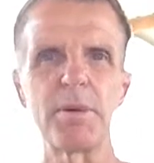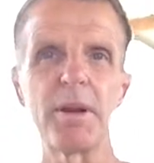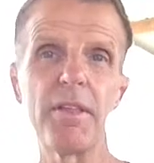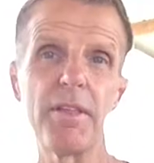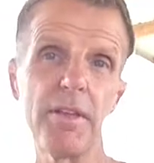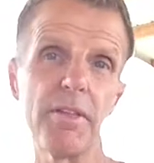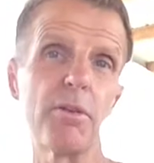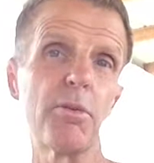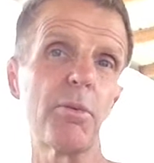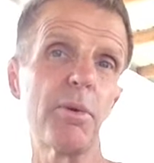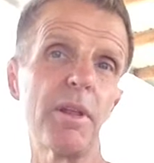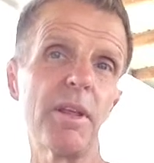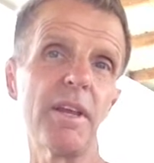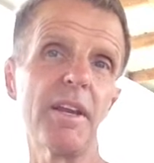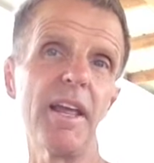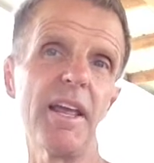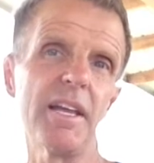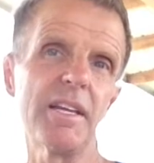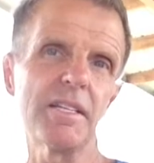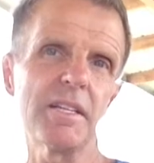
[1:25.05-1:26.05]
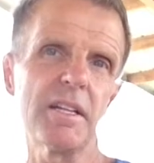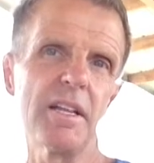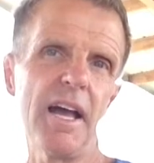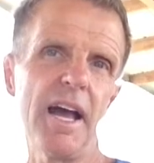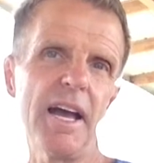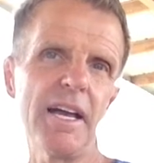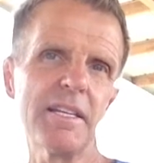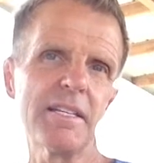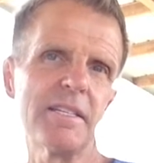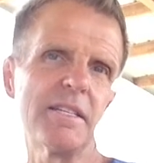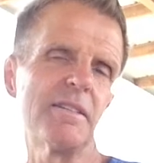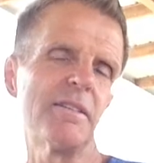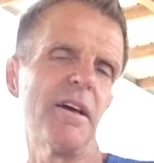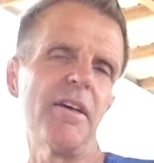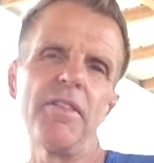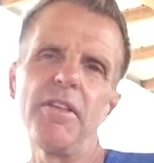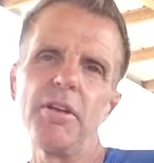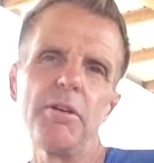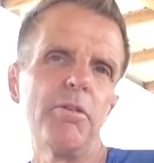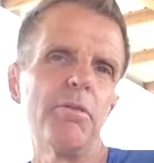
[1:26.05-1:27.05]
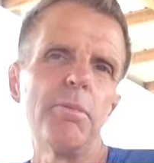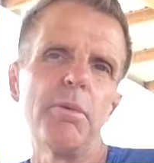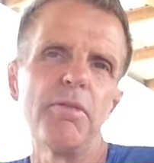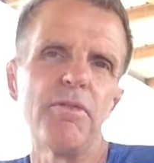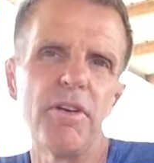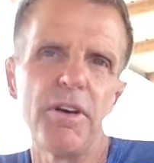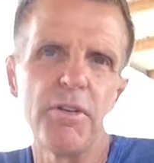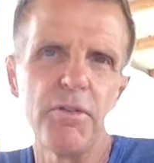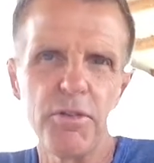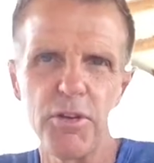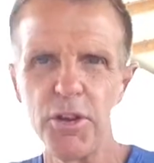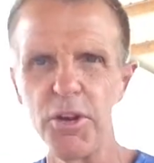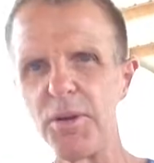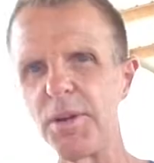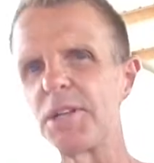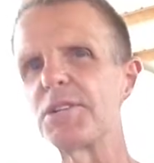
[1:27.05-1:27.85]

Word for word: But I think they'll really enhance the class. It's, I think it'll be fun for you,